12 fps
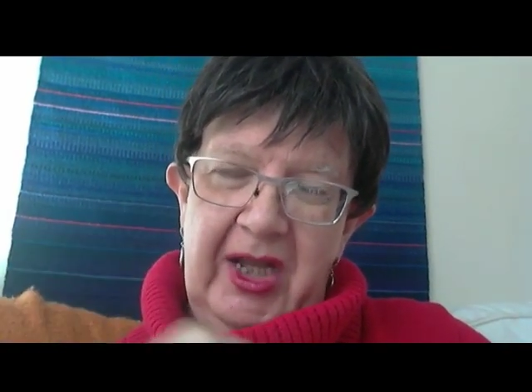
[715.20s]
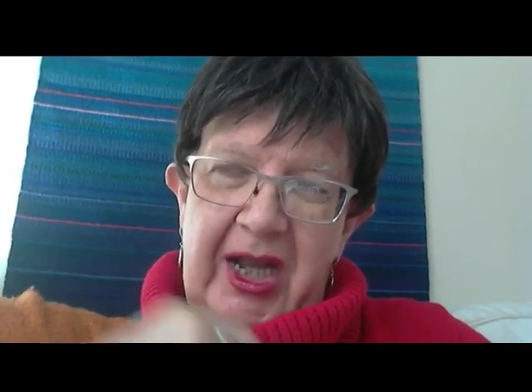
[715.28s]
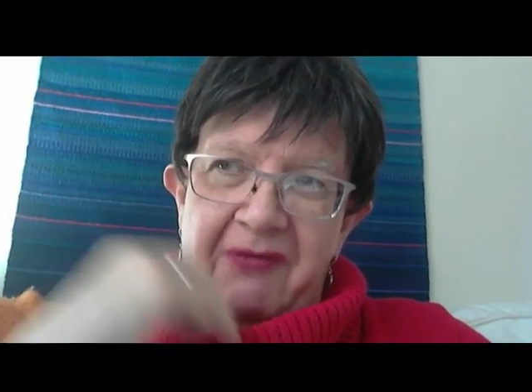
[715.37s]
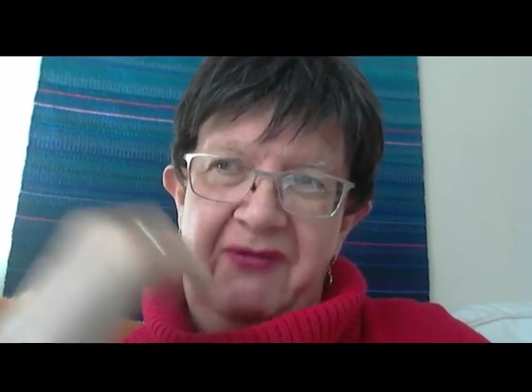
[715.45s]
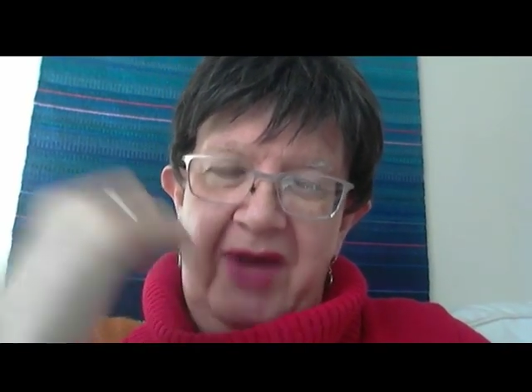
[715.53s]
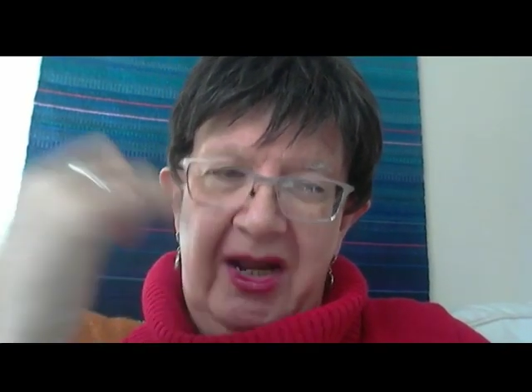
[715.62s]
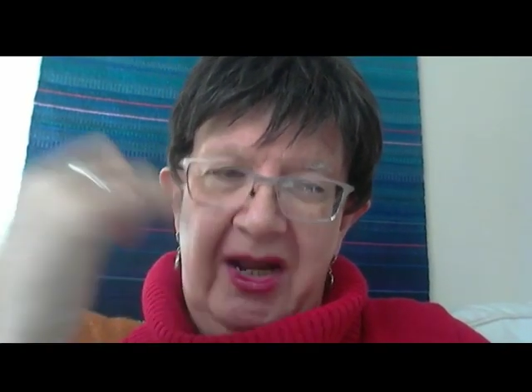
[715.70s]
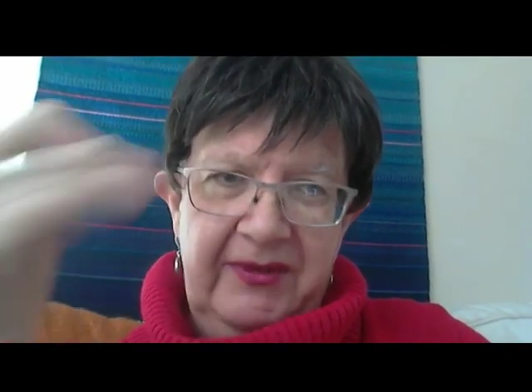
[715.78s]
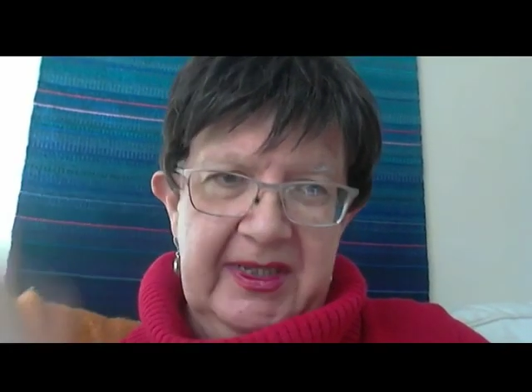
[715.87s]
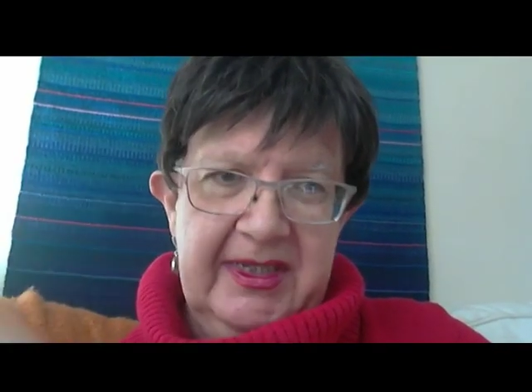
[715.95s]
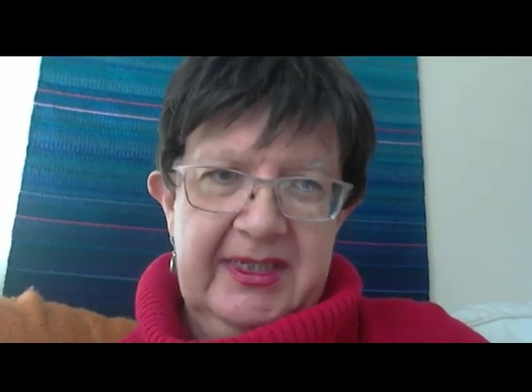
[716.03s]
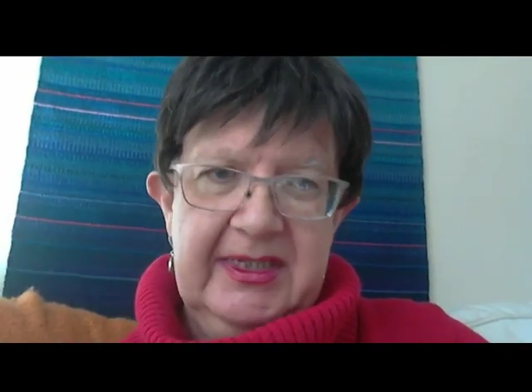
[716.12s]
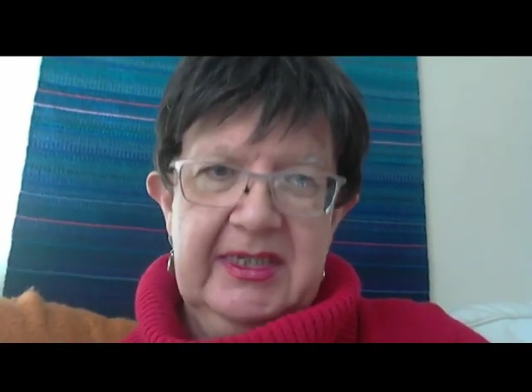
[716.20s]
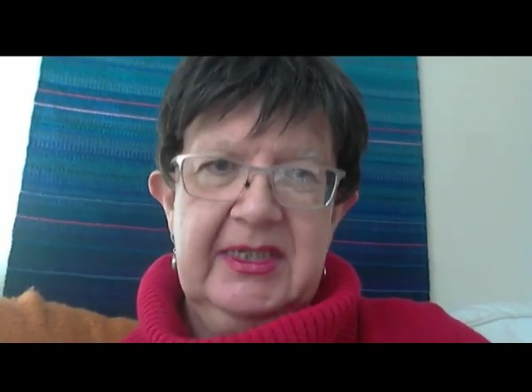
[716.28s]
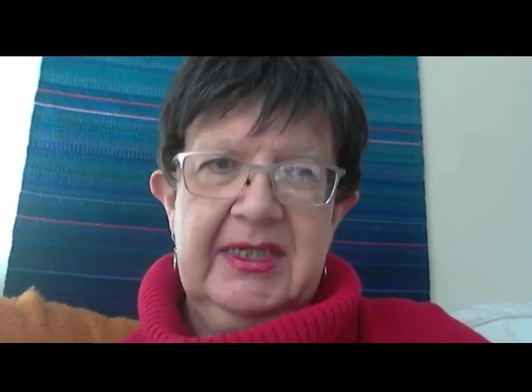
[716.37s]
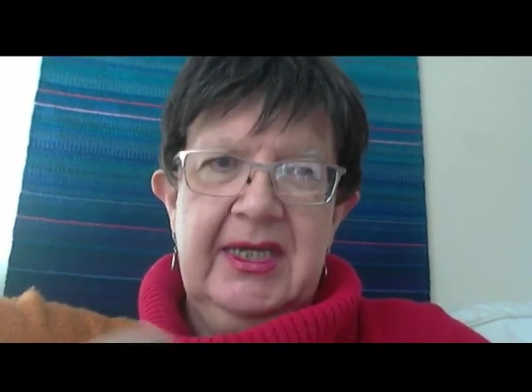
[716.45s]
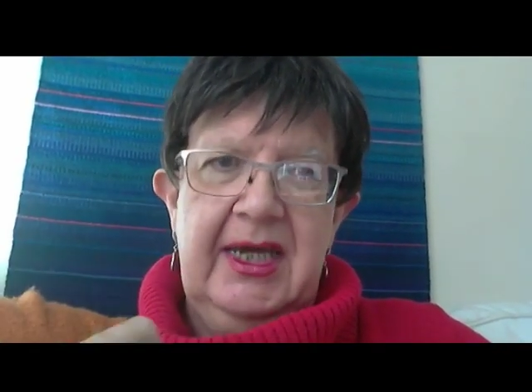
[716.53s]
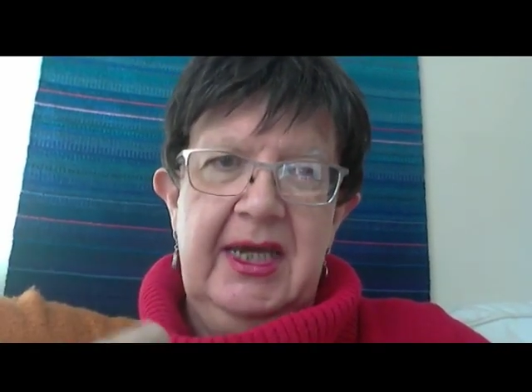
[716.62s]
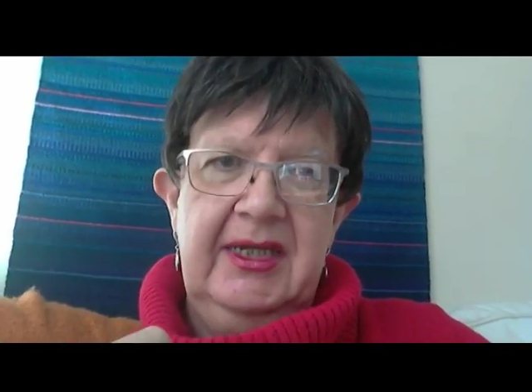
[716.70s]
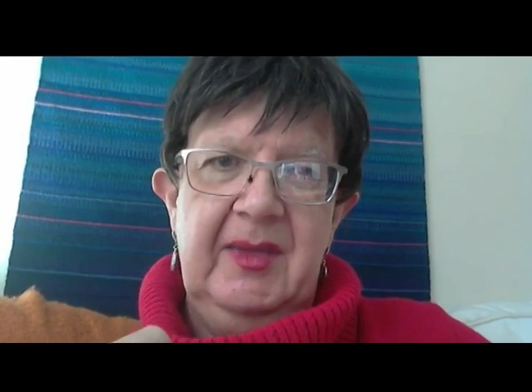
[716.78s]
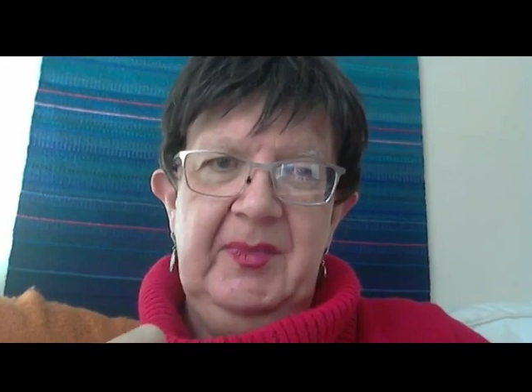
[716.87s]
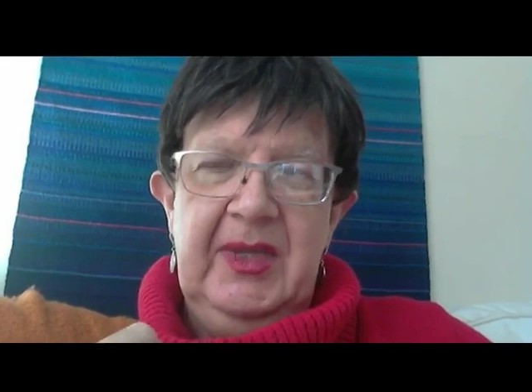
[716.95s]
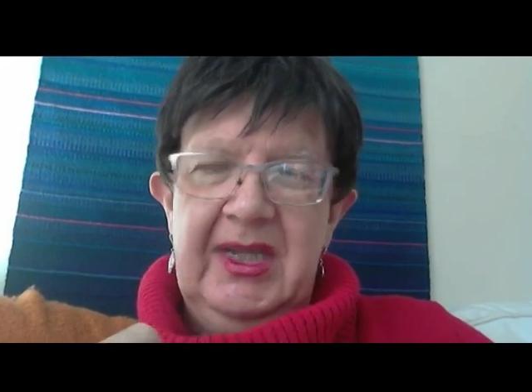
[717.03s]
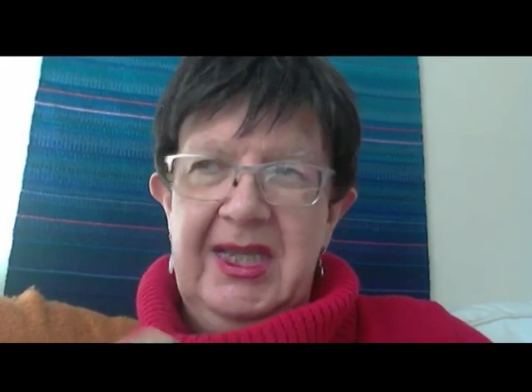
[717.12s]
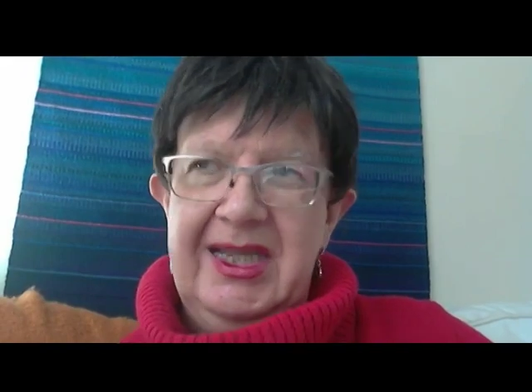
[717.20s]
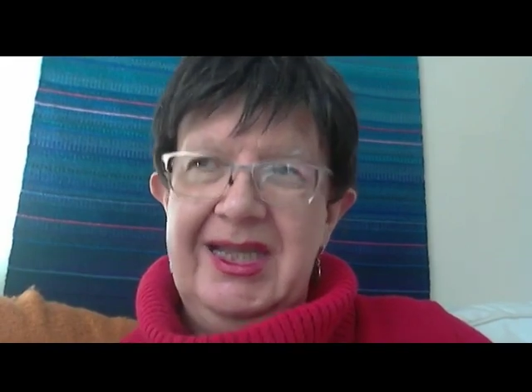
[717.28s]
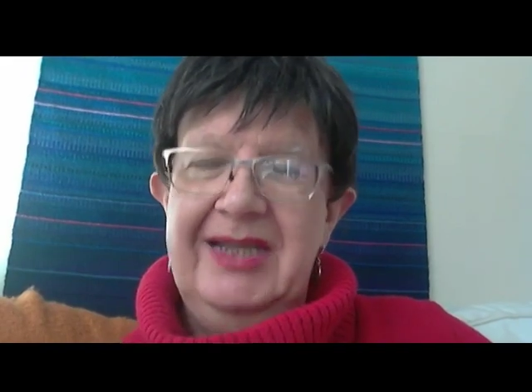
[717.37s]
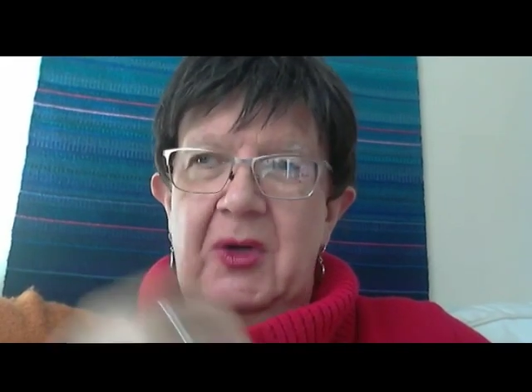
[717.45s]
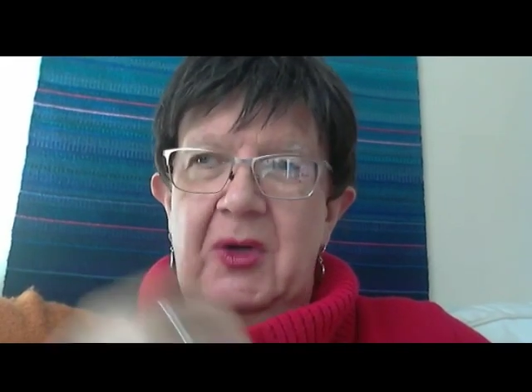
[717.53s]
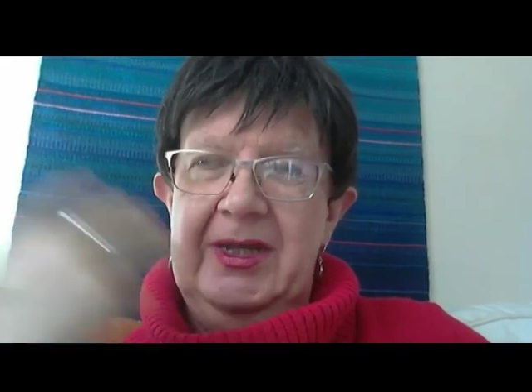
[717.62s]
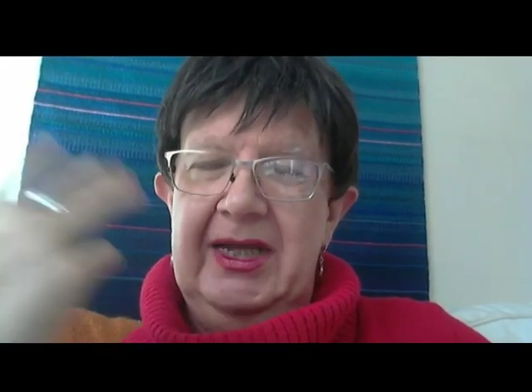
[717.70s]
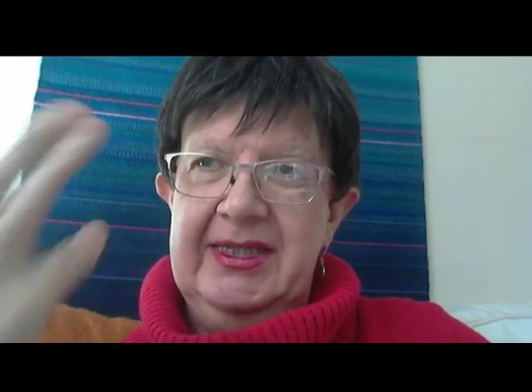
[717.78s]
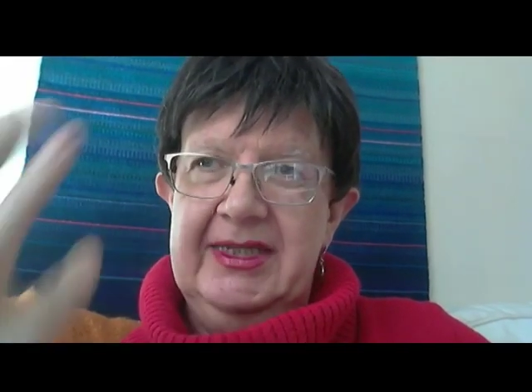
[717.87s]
Around this is tied up in all that,